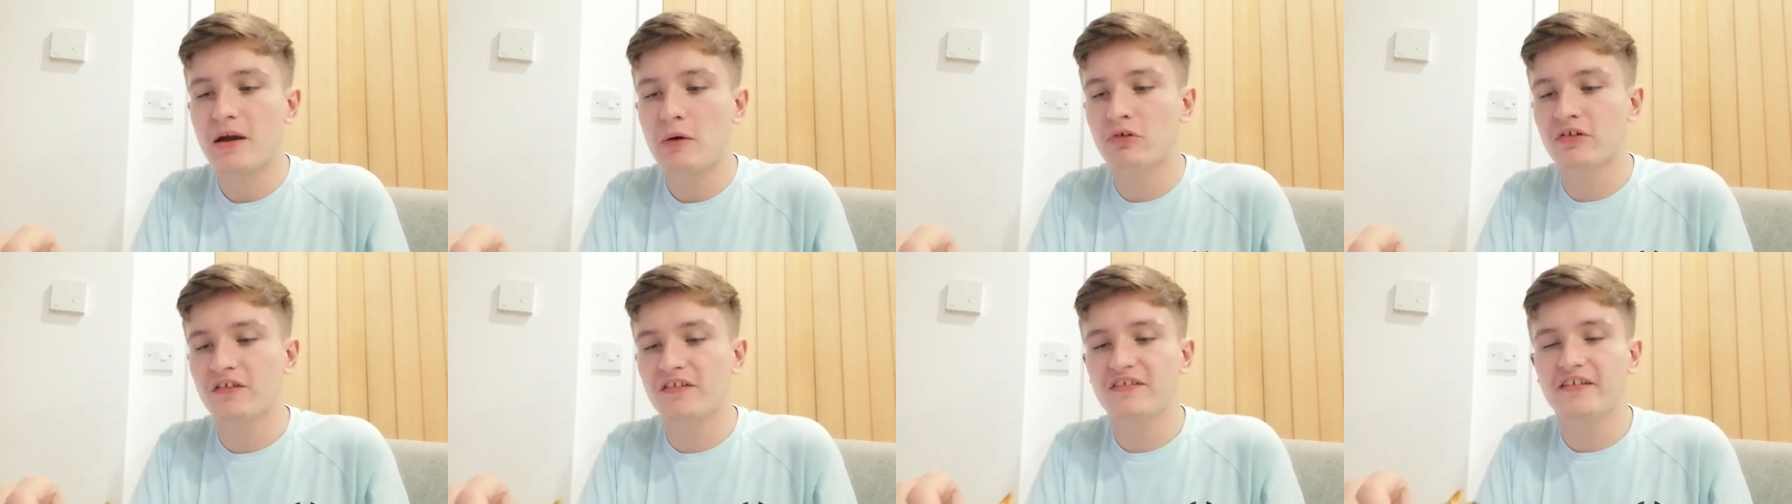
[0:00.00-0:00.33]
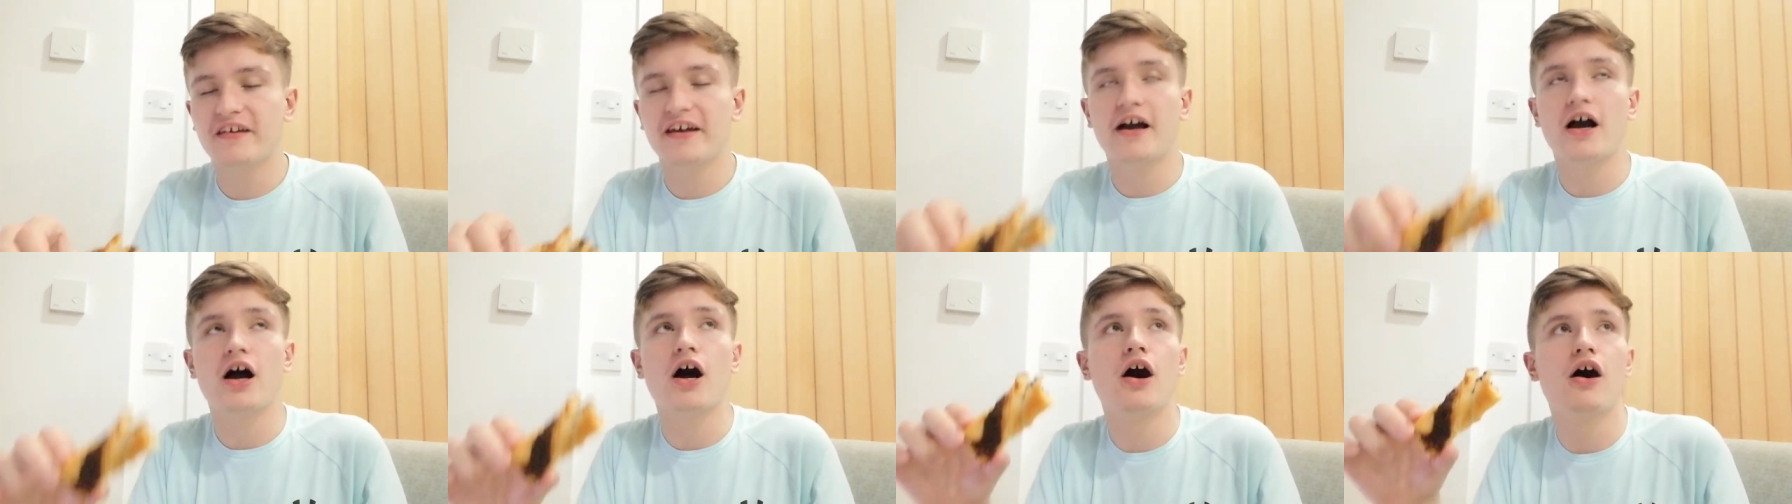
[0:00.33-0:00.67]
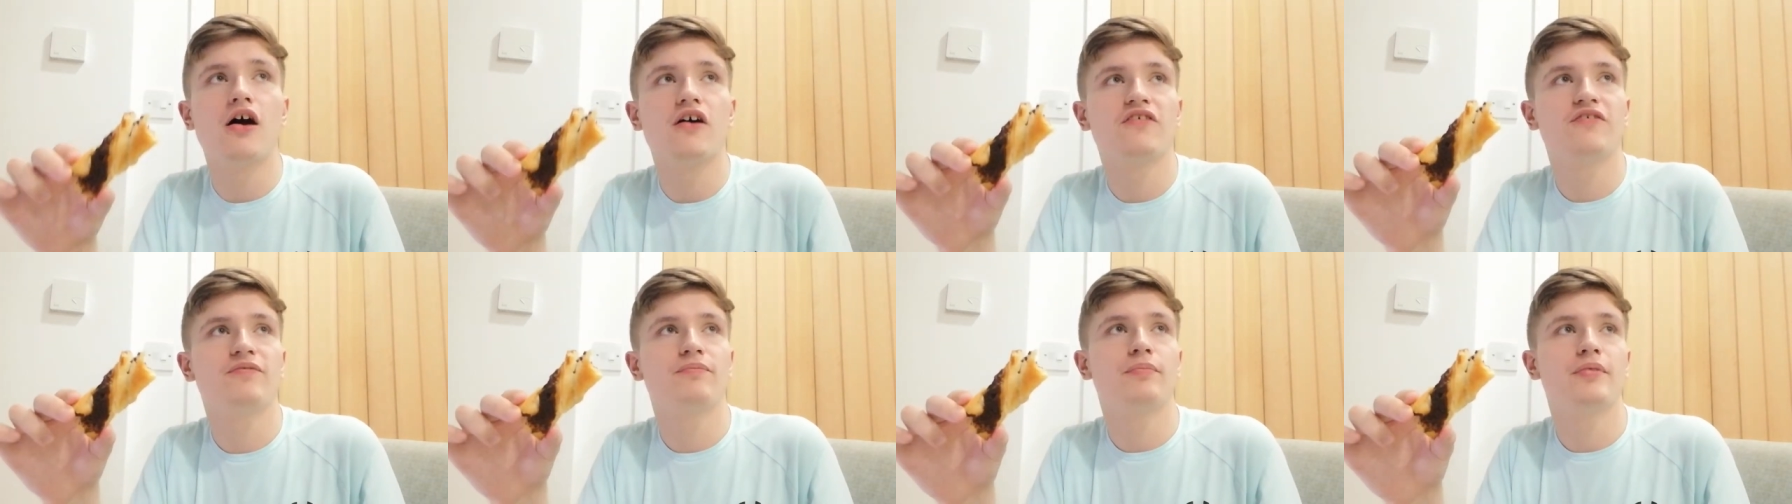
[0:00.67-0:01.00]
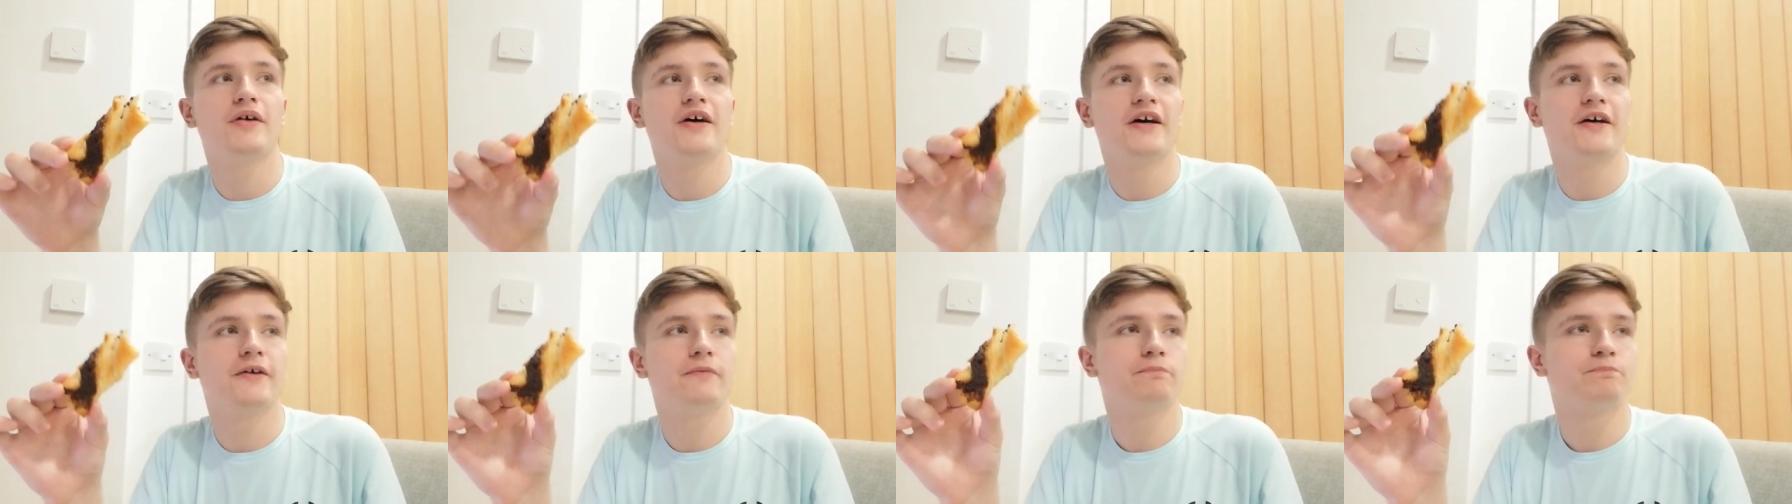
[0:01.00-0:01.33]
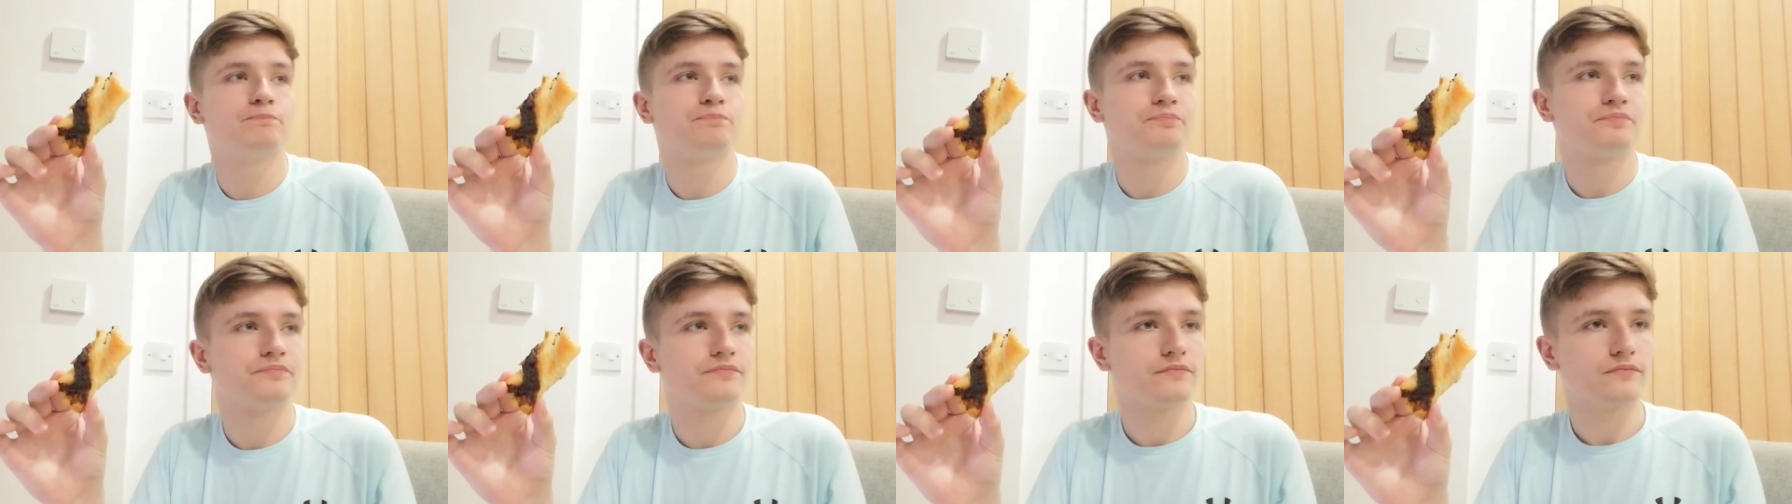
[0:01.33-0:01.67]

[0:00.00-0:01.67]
I wouldn't say off, but